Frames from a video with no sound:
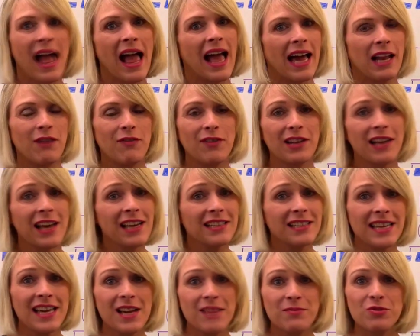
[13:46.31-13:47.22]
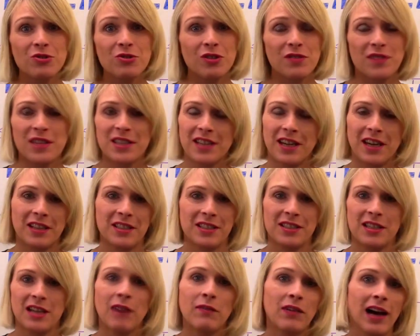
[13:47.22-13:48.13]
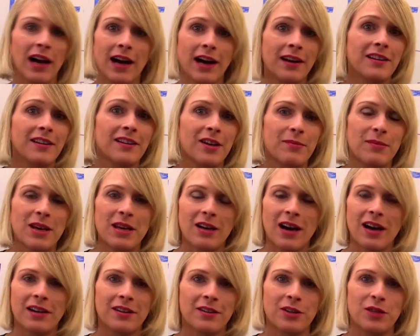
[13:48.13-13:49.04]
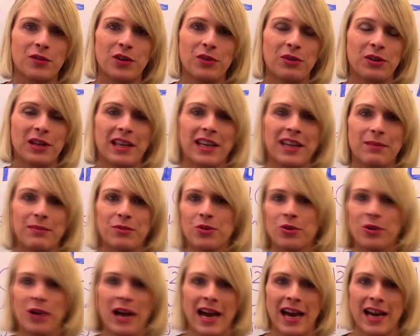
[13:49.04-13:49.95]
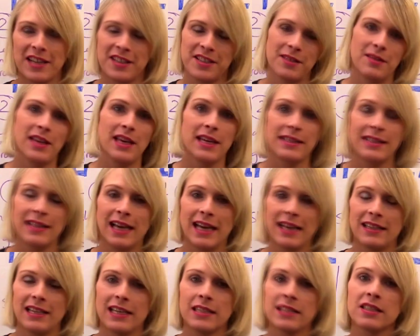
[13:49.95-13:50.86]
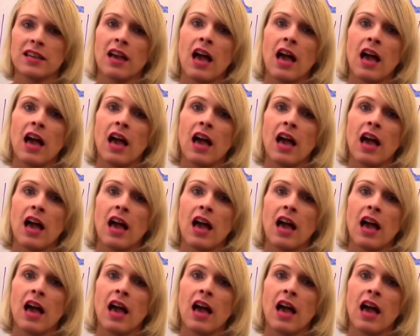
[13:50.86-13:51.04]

And if you'd like to hear more of this kind of stuff, I don't know if you want to hear more hacks and things like this,